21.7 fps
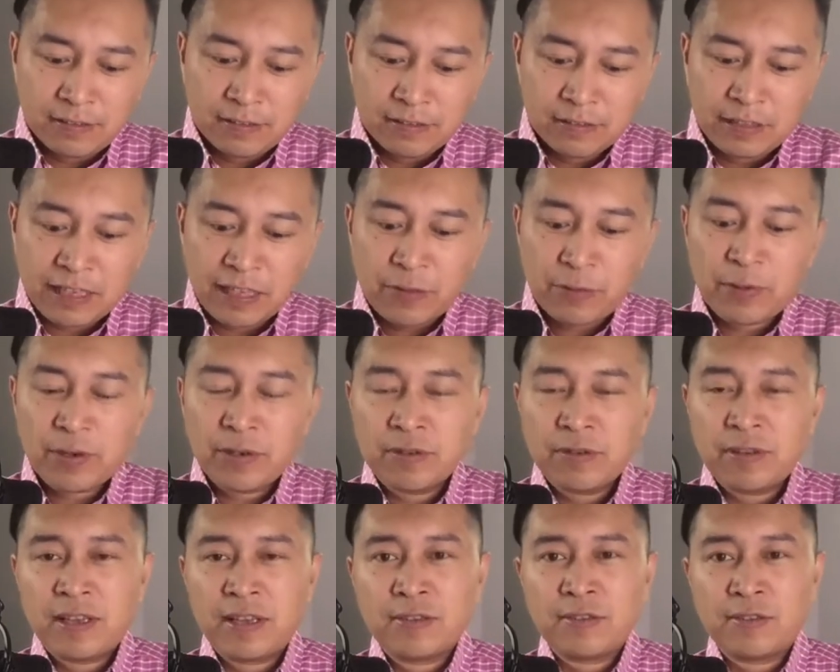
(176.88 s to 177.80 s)

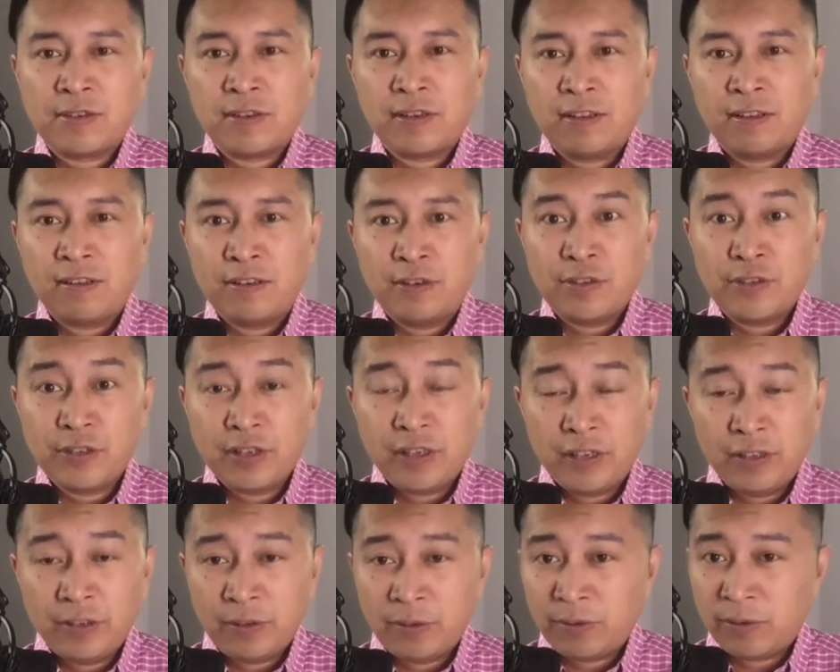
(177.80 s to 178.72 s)
$300,000
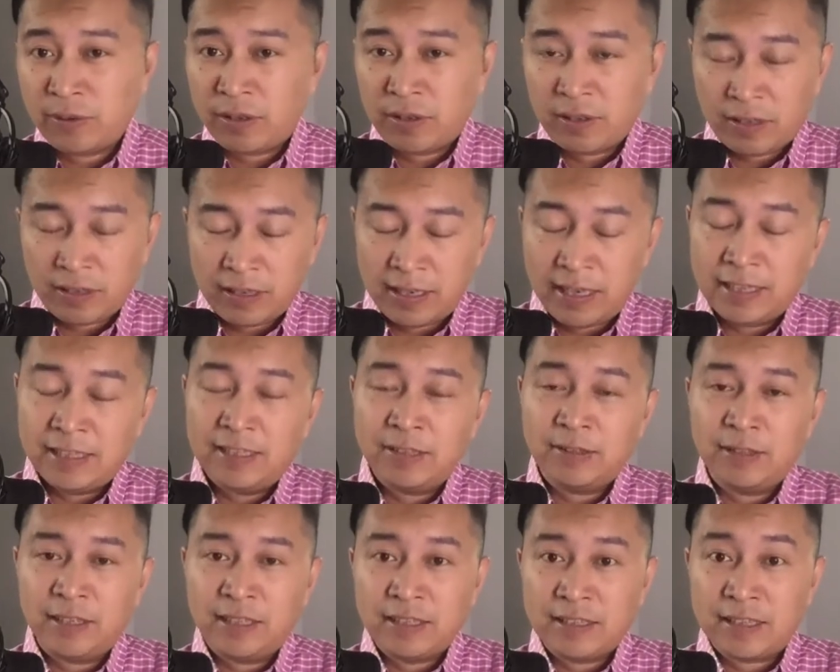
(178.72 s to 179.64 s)
in your
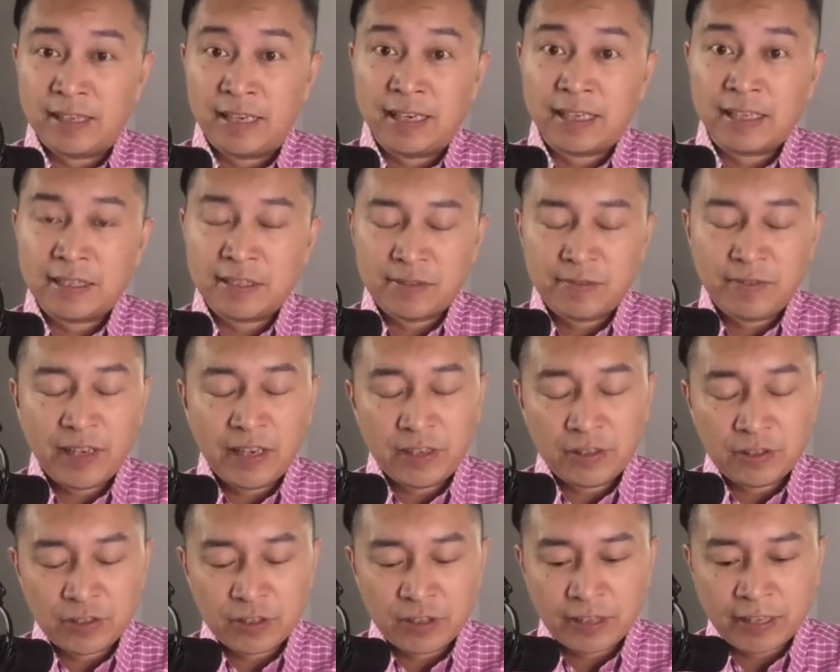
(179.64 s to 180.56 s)
ideally
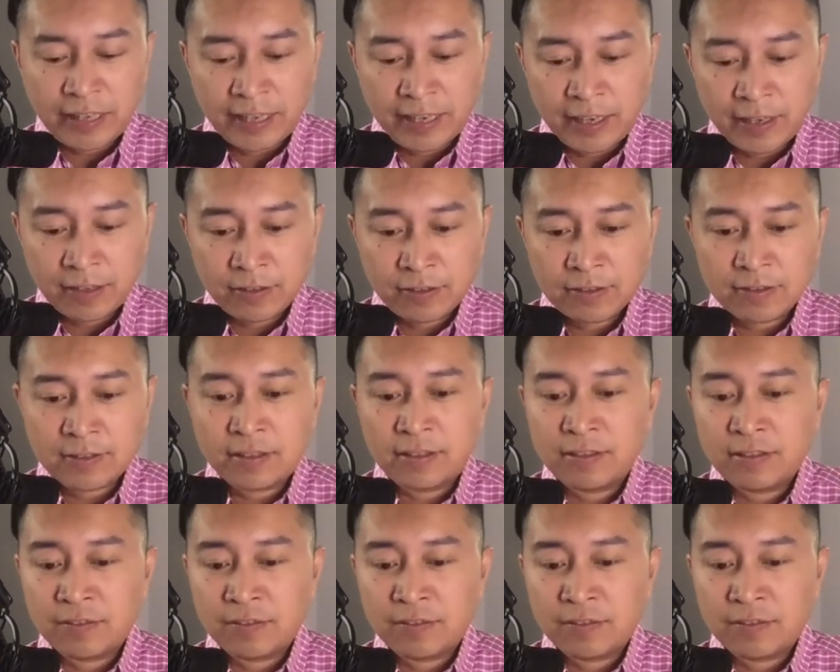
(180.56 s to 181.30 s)
tax-advantaged account, such as